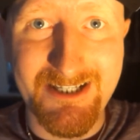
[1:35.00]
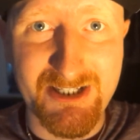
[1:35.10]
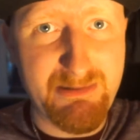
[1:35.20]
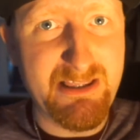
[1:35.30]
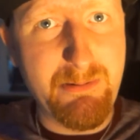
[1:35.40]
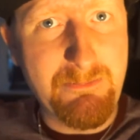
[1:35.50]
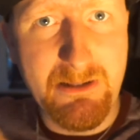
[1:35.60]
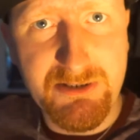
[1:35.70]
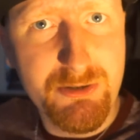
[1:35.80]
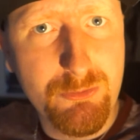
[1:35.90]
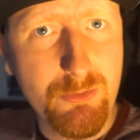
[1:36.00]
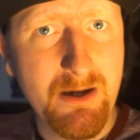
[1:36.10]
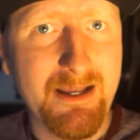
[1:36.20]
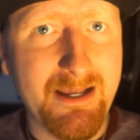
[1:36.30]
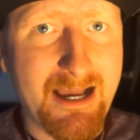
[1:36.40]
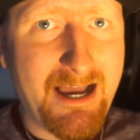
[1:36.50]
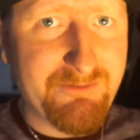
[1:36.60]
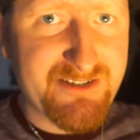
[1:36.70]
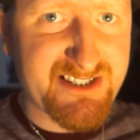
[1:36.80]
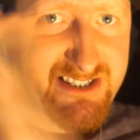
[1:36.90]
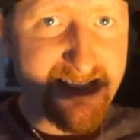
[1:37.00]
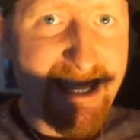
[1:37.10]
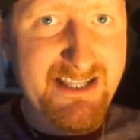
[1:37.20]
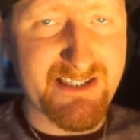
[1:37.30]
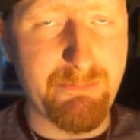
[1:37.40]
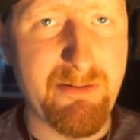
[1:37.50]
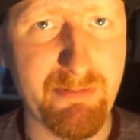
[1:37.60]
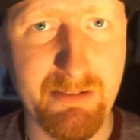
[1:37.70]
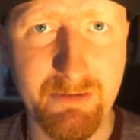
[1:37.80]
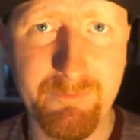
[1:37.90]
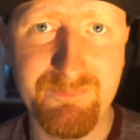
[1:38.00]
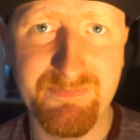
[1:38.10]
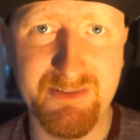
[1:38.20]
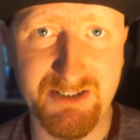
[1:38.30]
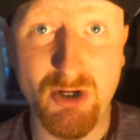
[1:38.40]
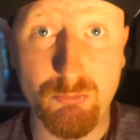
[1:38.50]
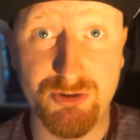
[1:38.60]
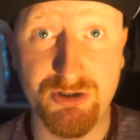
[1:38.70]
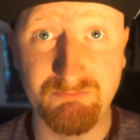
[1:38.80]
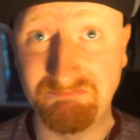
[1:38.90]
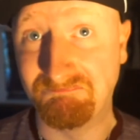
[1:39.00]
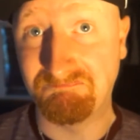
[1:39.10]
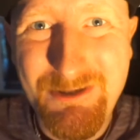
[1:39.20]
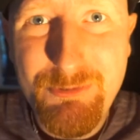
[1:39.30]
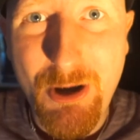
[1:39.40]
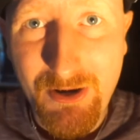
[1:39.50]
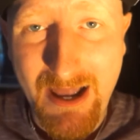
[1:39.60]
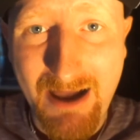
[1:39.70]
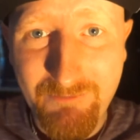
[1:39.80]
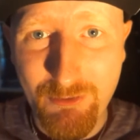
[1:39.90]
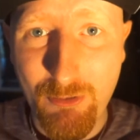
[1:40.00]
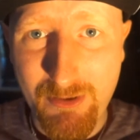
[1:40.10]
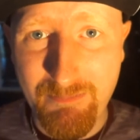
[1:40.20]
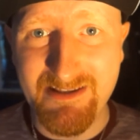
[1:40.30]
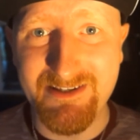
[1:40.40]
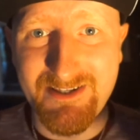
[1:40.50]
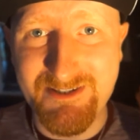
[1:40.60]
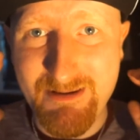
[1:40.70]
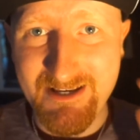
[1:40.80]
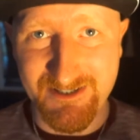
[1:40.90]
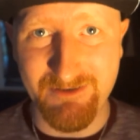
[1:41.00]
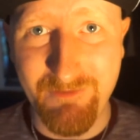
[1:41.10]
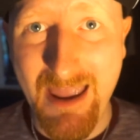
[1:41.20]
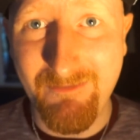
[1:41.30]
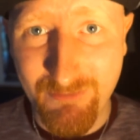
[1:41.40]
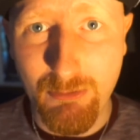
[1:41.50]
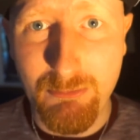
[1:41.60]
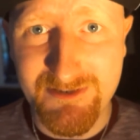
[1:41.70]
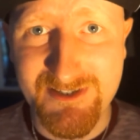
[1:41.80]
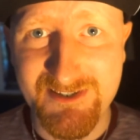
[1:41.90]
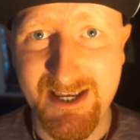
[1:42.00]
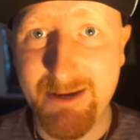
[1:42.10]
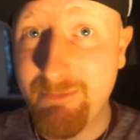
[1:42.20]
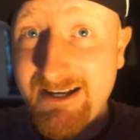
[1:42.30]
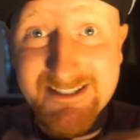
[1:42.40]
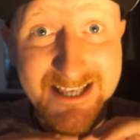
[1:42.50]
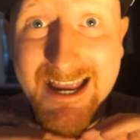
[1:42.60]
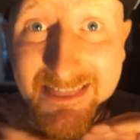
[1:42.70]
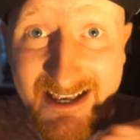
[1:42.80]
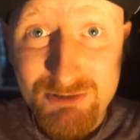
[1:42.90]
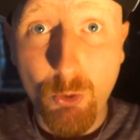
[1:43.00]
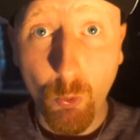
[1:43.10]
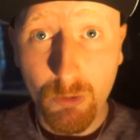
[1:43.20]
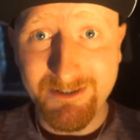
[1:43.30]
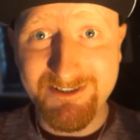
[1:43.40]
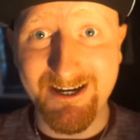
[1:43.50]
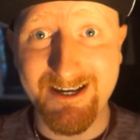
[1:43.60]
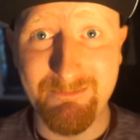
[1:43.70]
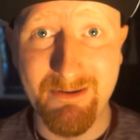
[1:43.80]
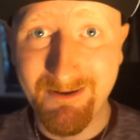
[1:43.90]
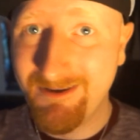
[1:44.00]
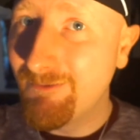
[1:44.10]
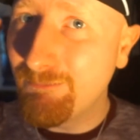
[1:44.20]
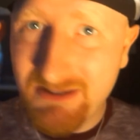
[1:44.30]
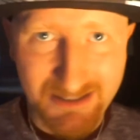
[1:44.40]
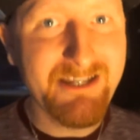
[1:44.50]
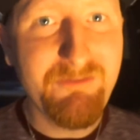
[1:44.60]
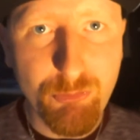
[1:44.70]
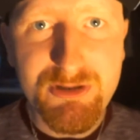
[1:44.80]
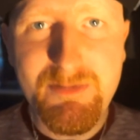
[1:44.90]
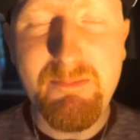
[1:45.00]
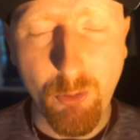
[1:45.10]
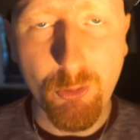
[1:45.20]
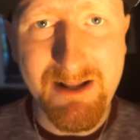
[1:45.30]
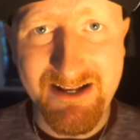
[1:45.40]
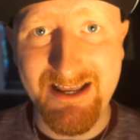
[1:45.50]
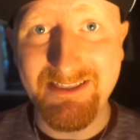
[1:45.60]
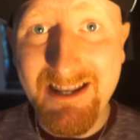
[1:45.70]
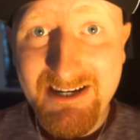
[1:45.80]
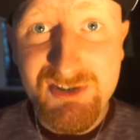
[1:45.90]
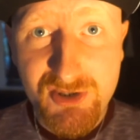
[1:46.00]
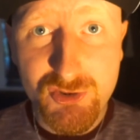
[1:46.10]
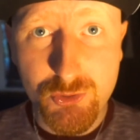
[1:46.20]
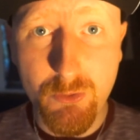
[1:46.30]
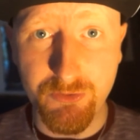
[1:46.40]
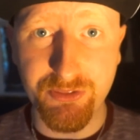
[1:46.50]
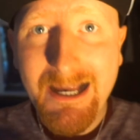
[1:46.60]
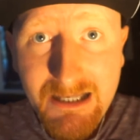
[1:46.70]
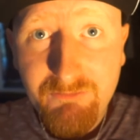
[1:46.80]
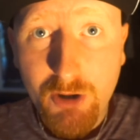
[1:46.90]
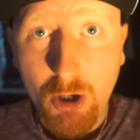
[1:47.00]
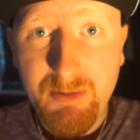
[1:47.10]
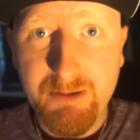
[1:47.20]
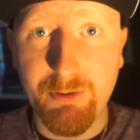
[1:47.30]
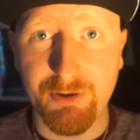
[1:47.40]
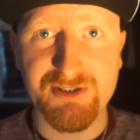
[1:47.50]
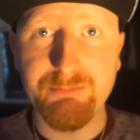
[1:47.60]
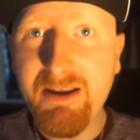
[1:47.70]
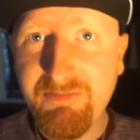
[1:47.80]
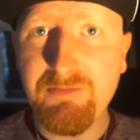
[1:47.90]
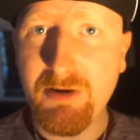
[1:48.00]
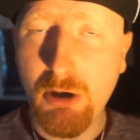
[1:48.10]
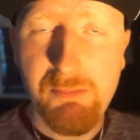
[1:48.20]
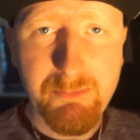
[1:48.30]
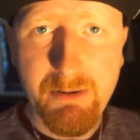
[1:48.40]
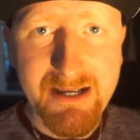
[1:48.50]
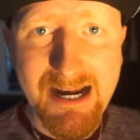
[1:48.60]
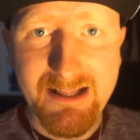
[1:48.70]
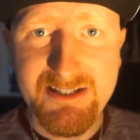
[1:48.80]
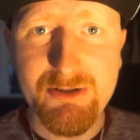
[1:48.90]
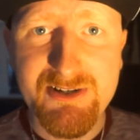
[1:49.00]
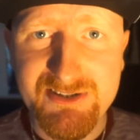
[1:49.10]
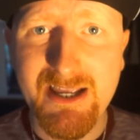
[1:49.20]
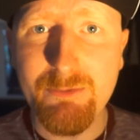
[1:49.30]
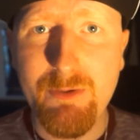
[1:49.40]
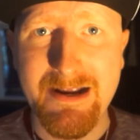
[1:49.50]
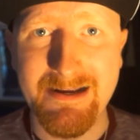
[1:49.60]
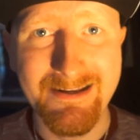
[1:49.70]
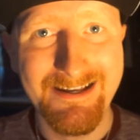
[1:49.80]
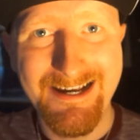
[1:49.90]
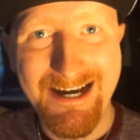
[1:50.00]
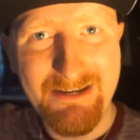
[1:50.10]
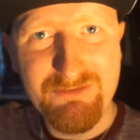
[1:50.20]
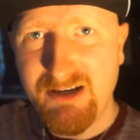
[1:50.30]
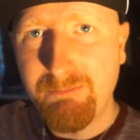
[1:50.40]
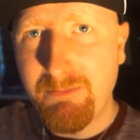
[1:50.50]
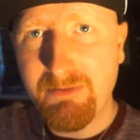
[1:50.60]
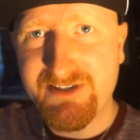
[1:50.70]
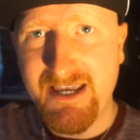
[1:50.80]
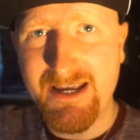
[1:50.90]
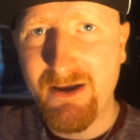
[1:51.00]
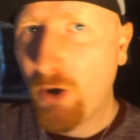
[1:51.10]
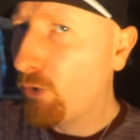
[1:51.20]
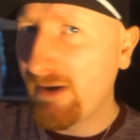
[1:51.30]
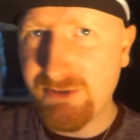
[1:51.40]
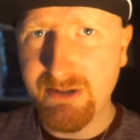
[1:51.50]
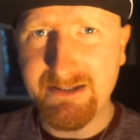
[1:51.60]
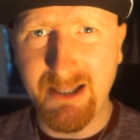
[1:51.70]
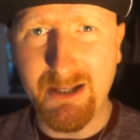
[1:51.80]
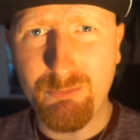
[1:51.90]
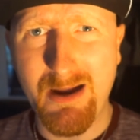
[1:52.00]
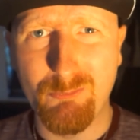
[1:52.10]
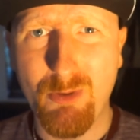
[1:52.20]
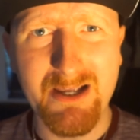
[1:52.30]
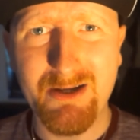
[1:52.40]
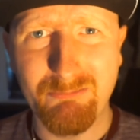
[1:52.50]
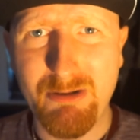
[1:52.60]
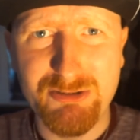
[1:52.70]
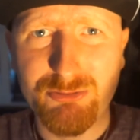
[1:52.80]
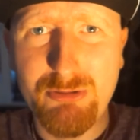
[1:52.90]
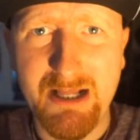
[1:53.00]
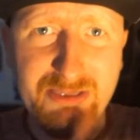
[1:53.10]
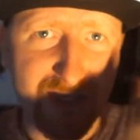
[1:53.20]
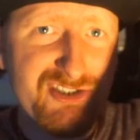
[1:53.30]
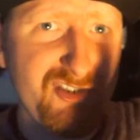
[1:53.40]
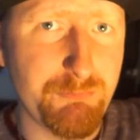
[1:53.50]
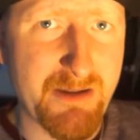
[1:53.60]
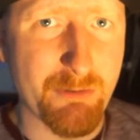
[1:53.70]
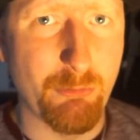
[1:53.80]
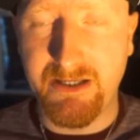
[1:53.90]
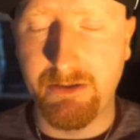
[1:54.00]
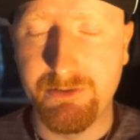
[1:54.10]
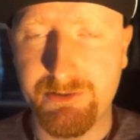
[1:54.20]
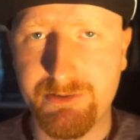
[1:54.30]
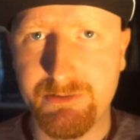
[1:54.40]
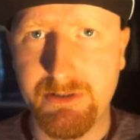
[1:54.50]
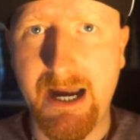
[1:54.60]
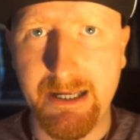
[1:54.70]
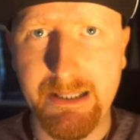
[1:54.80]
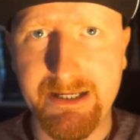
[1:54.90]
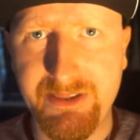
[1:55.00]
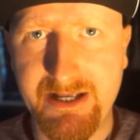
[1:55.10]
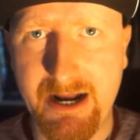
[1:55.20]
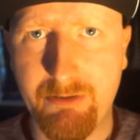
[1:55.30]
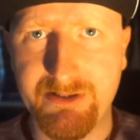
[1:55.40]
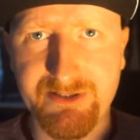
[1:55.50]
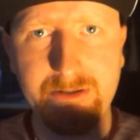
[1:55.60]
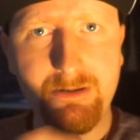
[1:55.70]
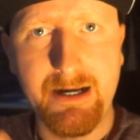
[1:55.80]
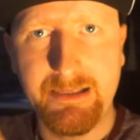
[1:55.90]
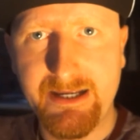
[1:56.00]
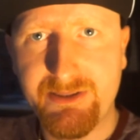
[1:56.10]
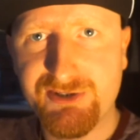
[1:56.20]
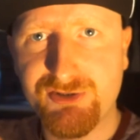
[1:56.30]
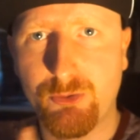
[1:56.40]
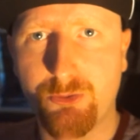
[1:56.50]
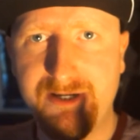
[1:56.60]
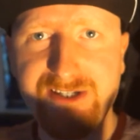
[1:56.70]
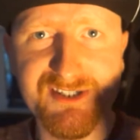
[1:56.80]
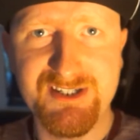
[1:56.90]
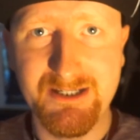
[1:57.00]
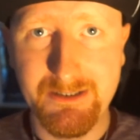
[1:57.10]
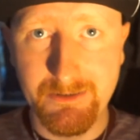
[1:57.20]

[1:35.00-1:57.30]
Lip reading: doesn't mean the people that do have to slit the people that don't. You've got to have your own opinions, because if everyone was the same, I say this all the time, but life would be boring, and that is the truth. I love comic books. My favorite comic book character is Nightwing. And if some people say, oh, why do you like Nightwing? Why don't you like this superhero? Because I like the character, I like the stories,